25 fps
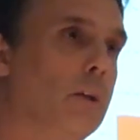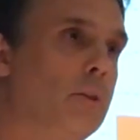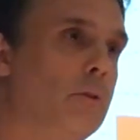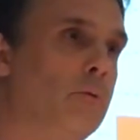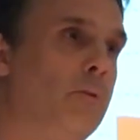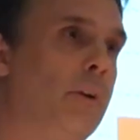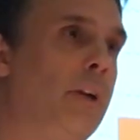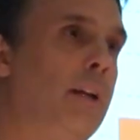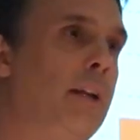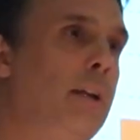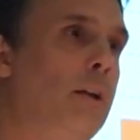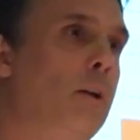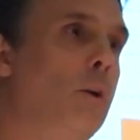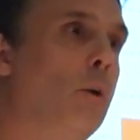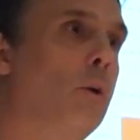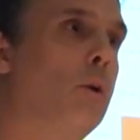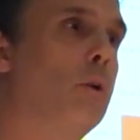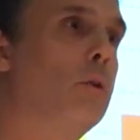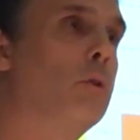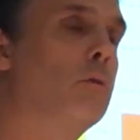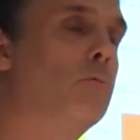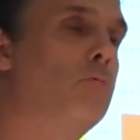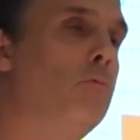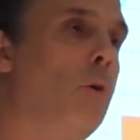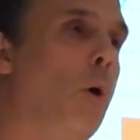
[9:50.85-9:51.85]
to really look
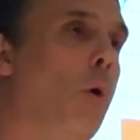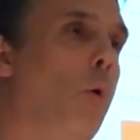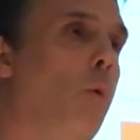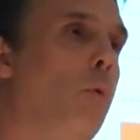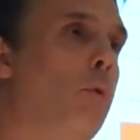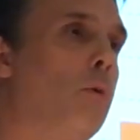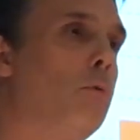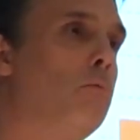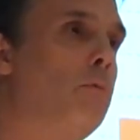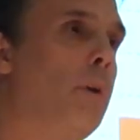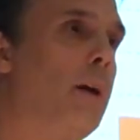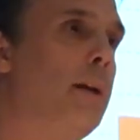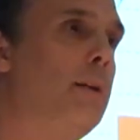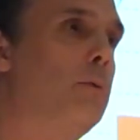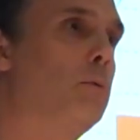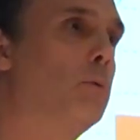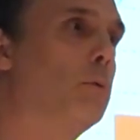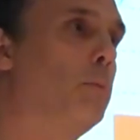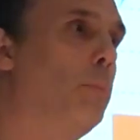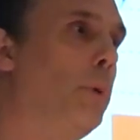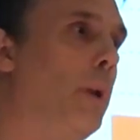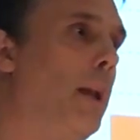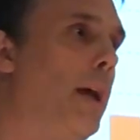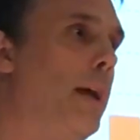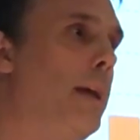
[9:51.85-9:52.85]
at the role that race
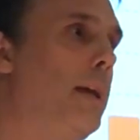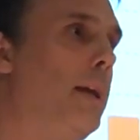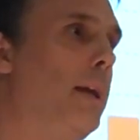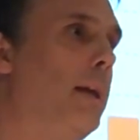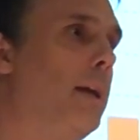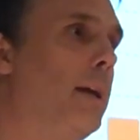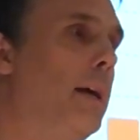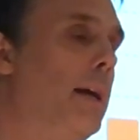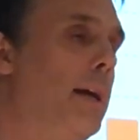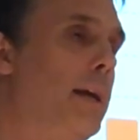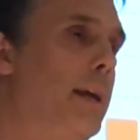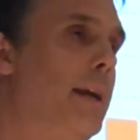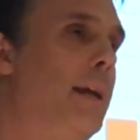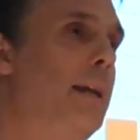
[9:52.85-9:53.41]
was playing